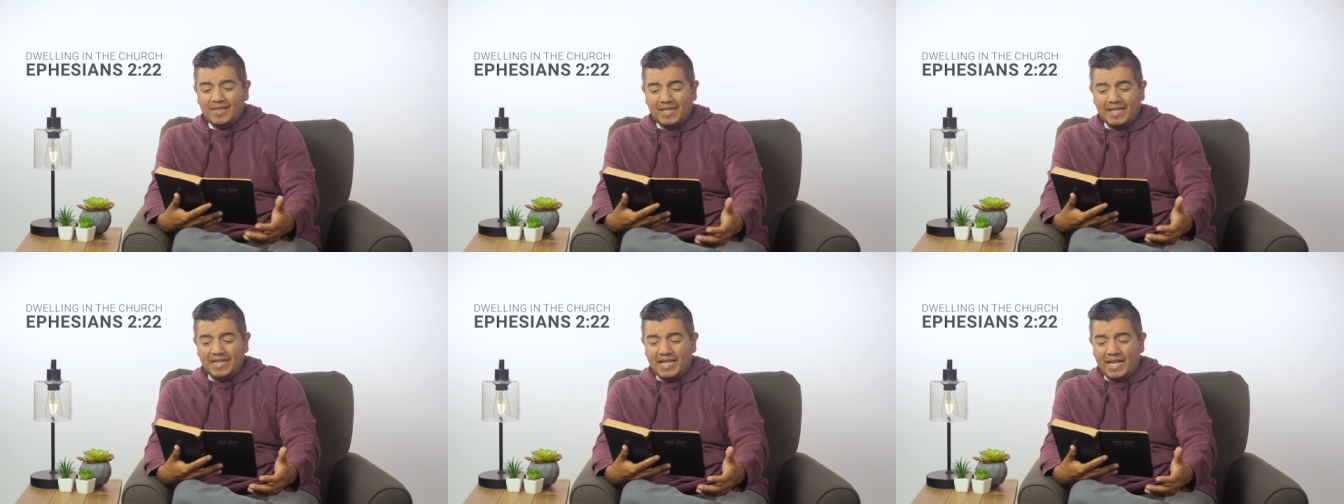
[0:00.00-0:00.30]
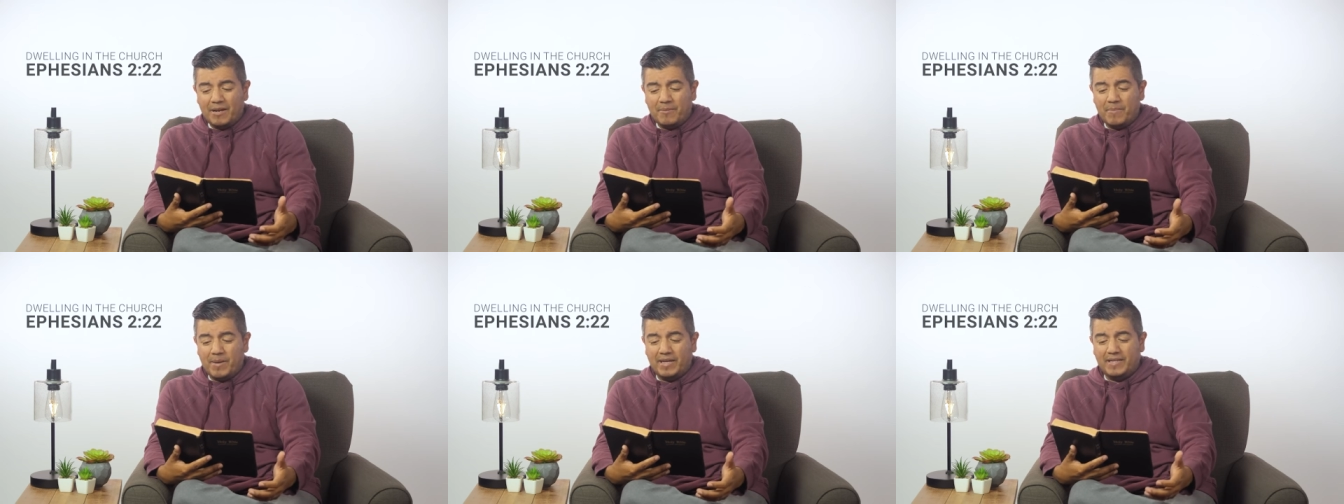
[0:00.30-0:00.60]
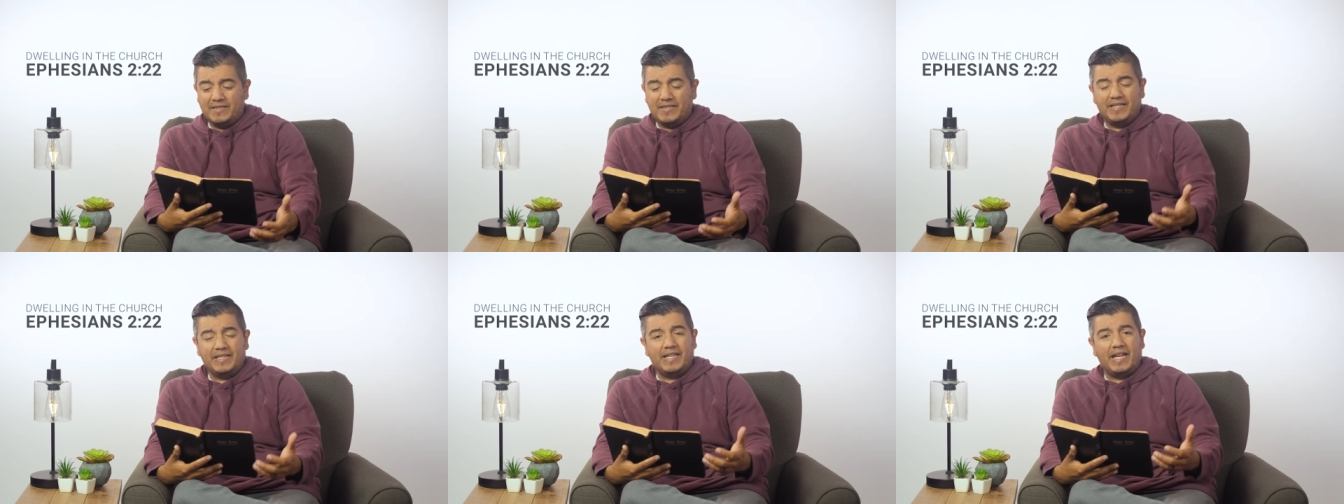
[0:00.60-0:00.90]
Isn't that
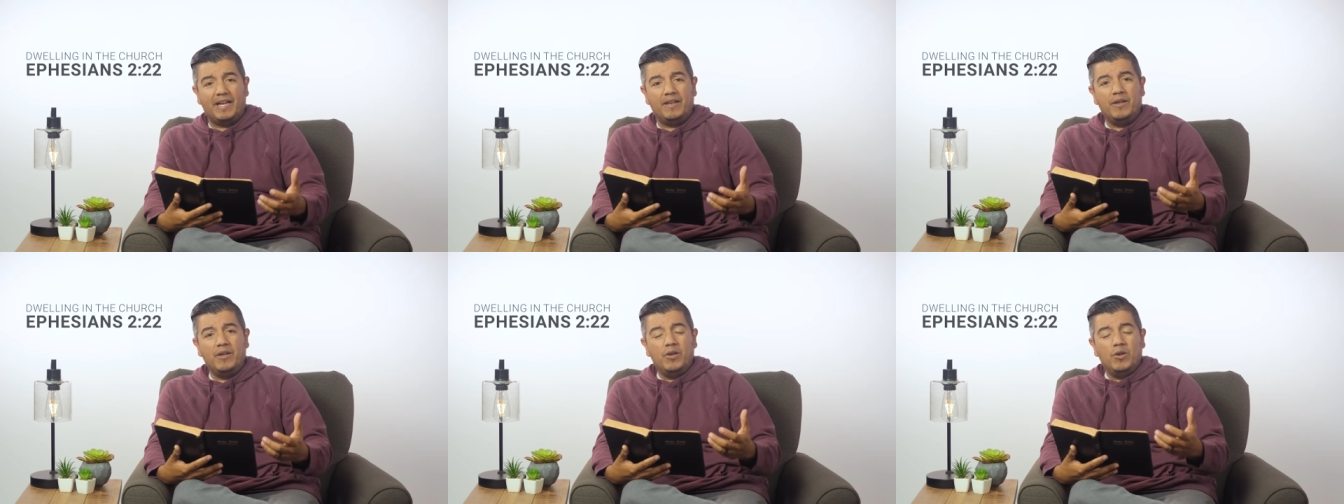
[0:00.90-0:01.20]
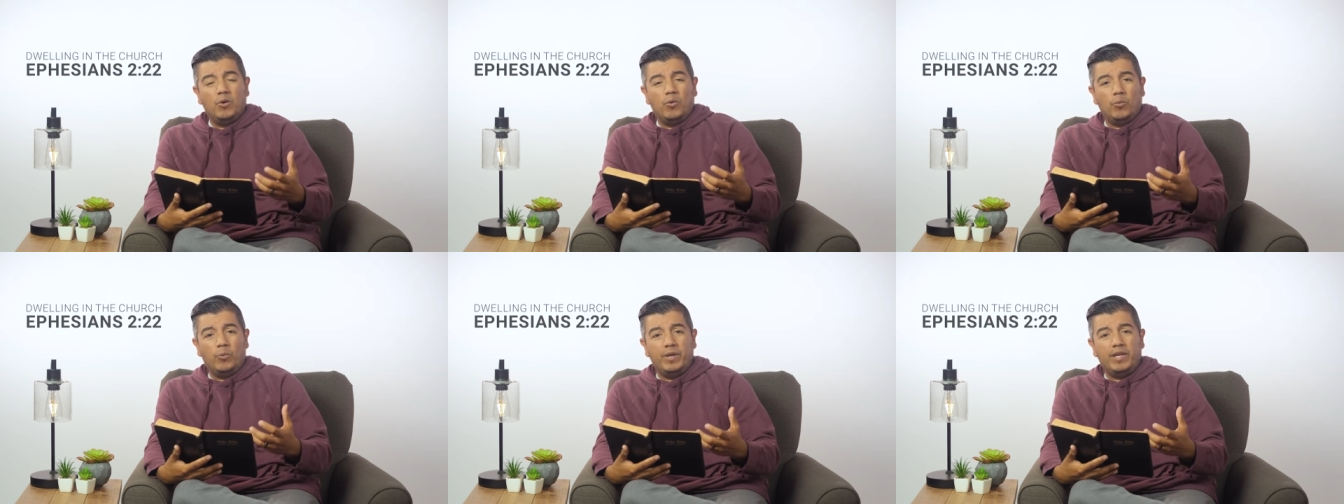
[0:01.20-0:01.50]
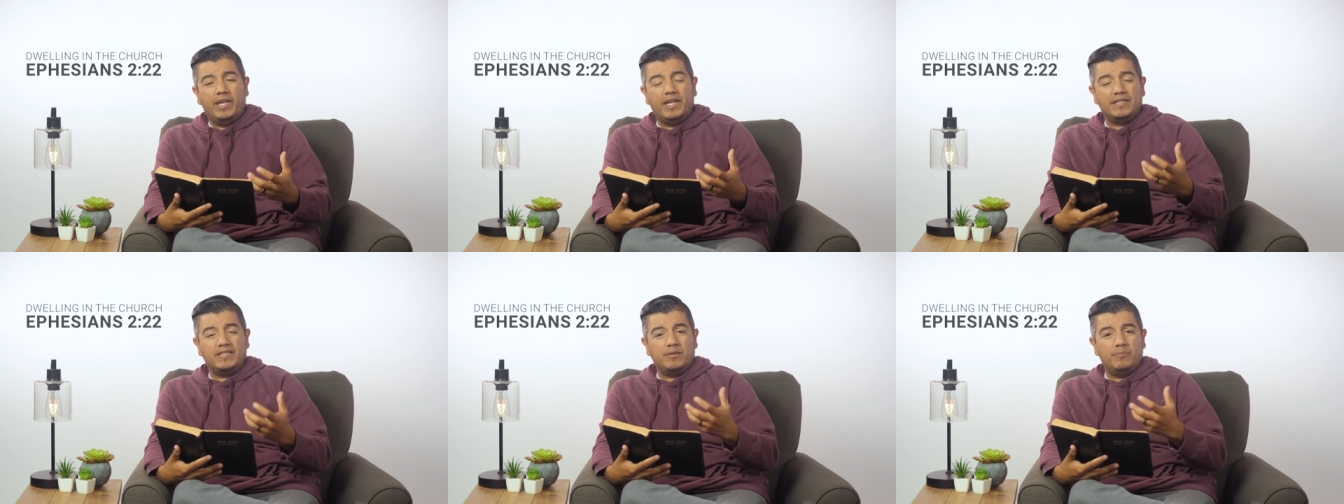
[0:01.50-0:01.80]
amazing that
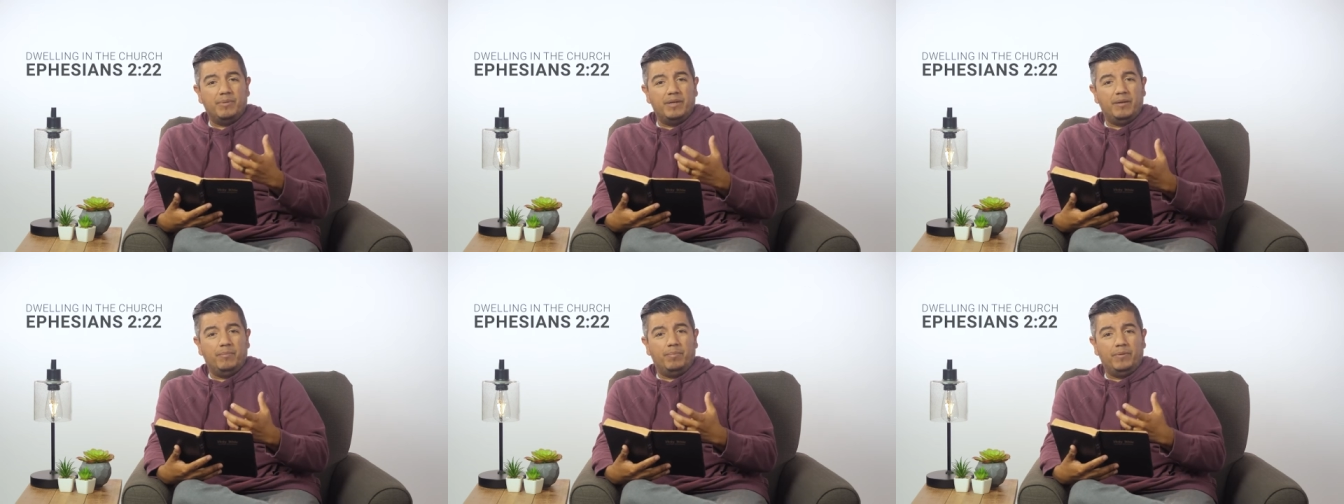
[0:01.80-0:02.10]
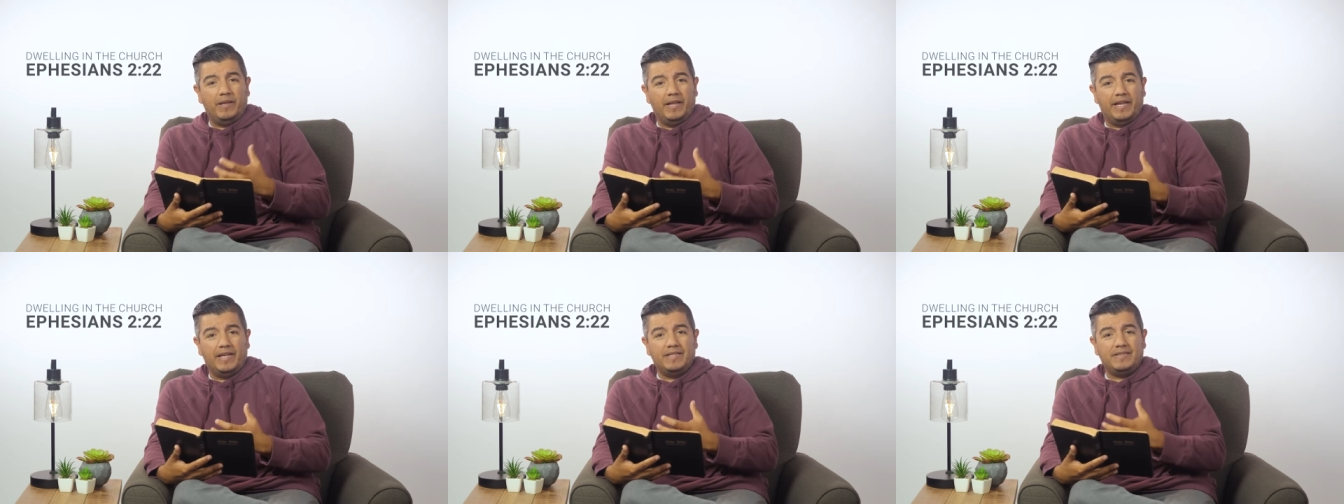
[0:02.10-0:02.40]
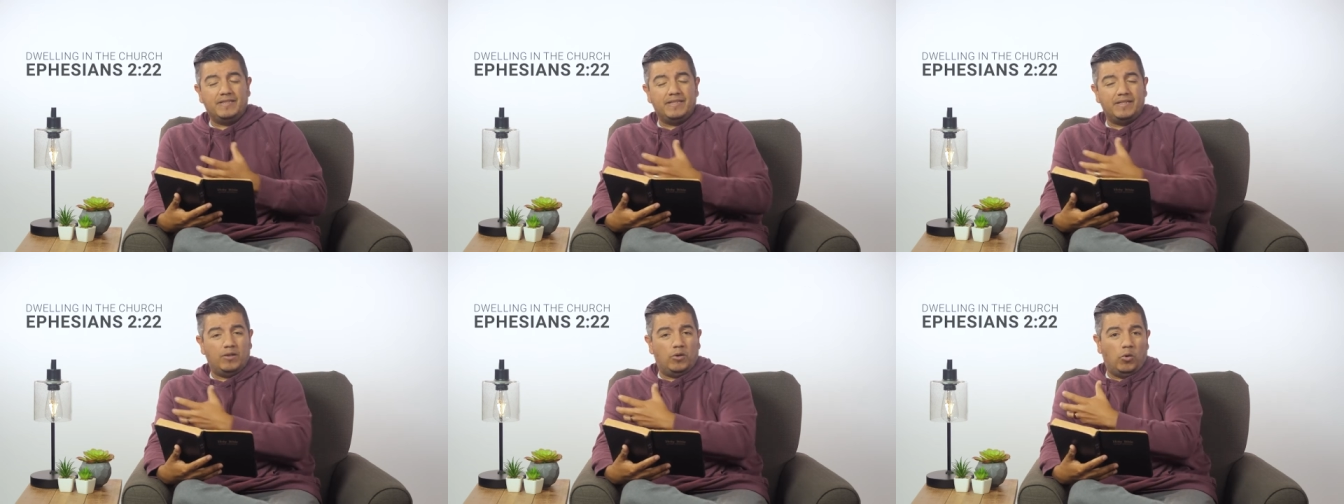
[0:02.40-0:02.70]
we get to be a
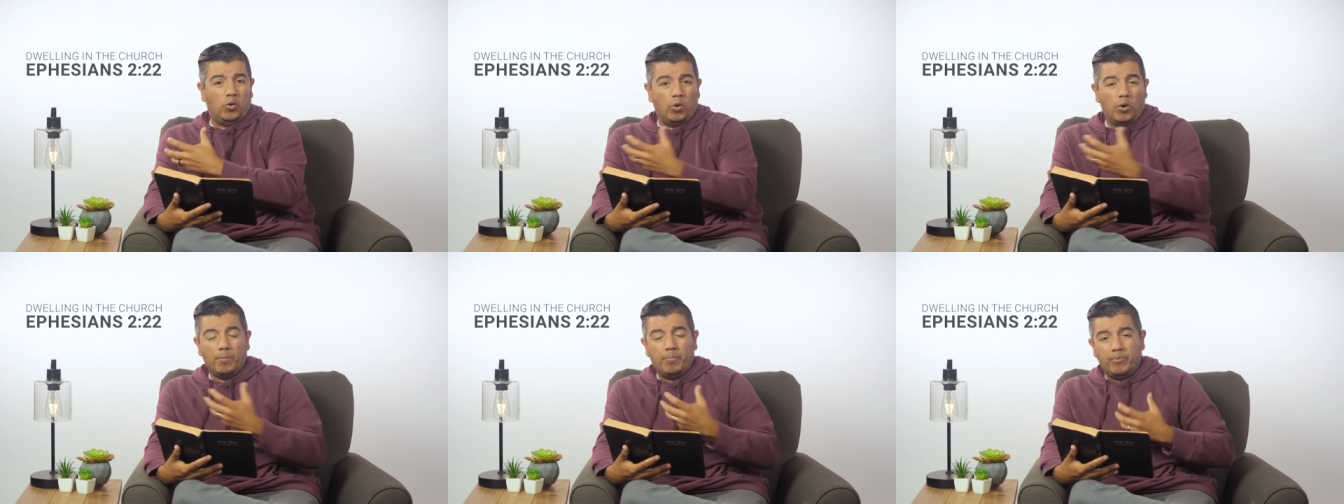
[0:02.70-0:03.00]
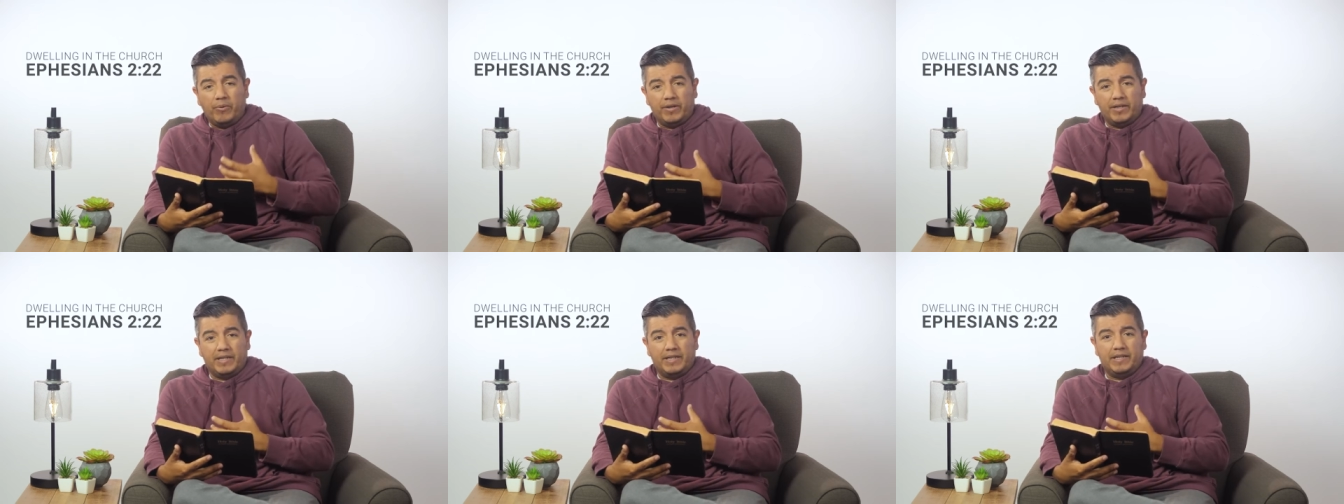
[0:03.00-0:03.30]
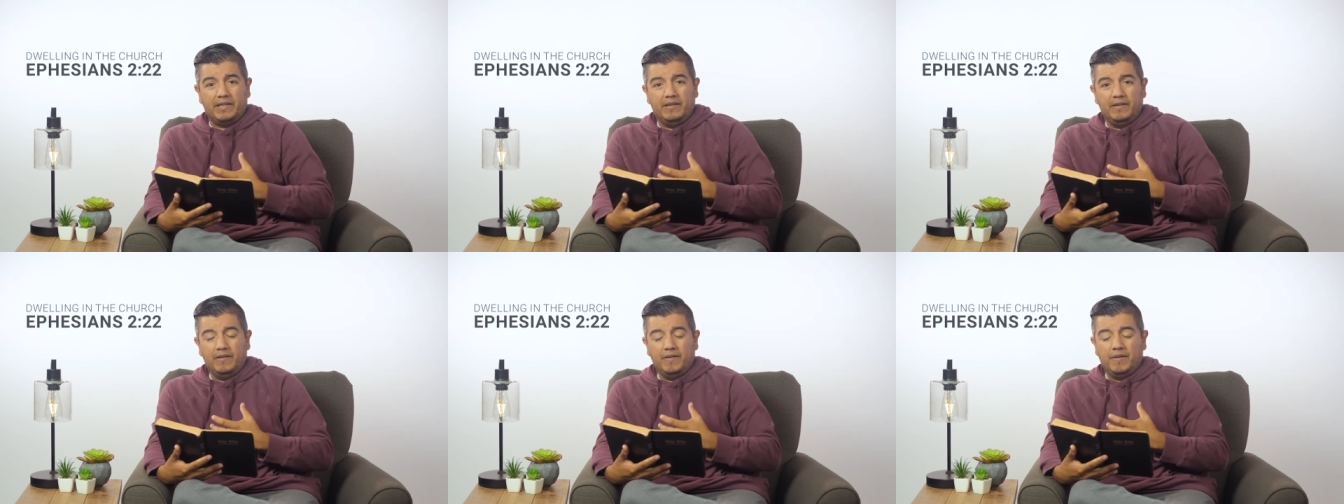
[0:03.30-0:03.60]
place
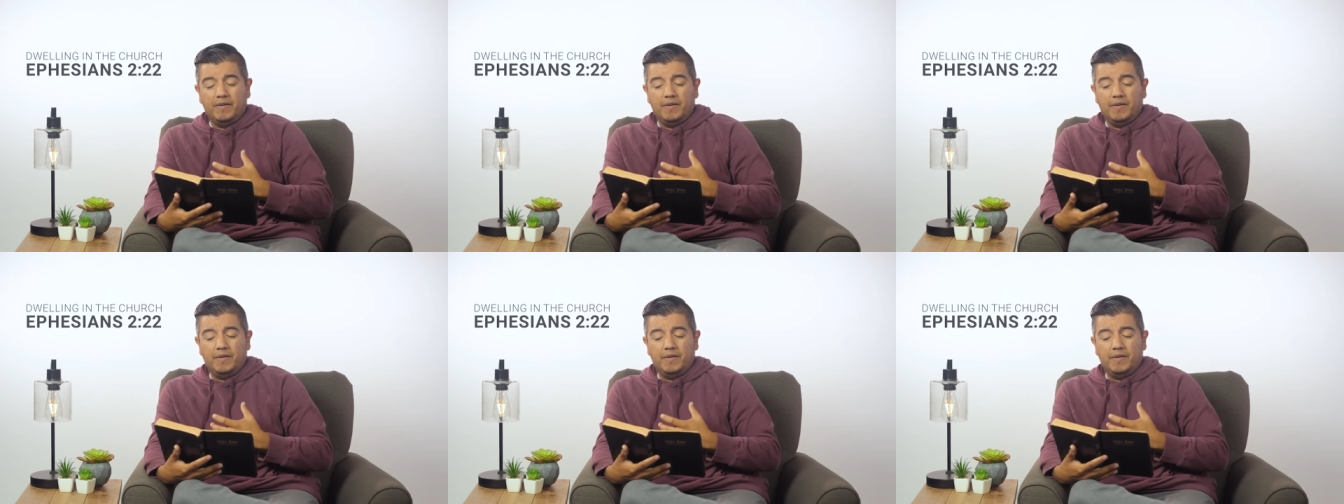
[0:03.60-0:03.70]
corporately